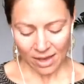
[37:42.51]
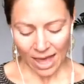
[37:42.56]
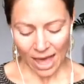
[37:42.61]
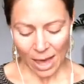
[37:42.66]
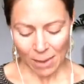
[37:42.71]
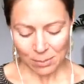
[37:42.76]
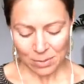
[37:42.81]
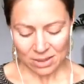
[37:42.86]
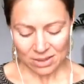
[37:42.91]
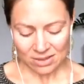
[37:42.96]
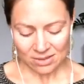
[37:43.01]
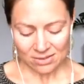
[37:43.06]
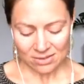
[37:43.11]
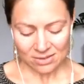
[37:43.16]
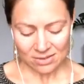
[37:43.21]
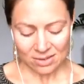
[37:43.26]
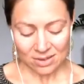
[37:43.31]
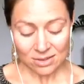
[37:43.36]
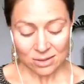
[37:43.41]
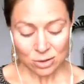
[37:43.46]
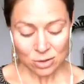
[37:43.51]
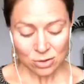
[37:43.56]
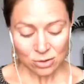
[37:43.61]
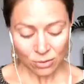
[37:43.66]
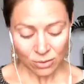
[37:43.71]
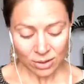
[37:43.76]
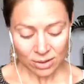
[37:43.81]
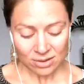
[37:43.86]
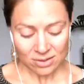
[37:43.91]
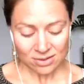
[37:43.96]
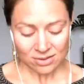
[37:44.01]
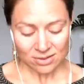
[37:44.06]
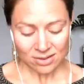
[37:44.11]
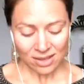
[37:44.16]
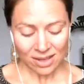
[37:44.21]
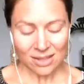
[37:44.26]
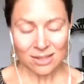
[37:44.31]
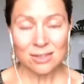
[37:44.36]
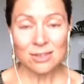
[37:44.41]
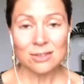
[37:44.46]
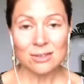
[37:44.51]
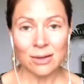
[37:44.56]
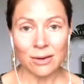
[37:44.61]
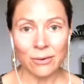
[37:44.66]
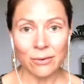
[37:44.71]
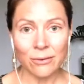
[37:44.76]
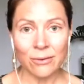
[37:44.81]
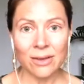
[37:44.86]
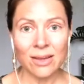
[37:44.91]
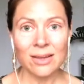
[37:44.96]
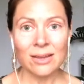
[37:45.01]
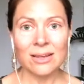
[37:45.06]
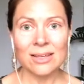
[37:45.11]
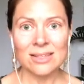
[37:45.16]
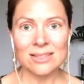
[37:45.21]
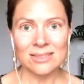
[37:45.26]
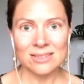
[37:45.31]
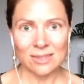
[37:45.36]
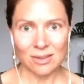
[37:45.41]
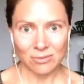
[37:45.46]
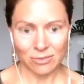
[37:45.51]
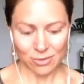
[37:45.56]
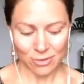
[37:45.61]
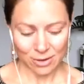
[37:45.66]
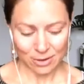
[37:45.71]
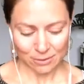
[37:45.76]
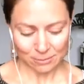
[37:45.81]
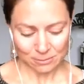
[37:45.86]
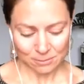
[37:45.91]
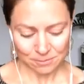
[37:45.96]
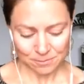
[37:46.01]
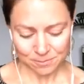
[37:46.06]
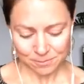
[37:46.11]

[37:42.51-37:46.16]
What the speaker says: Happiness is a choice, and so is suffering.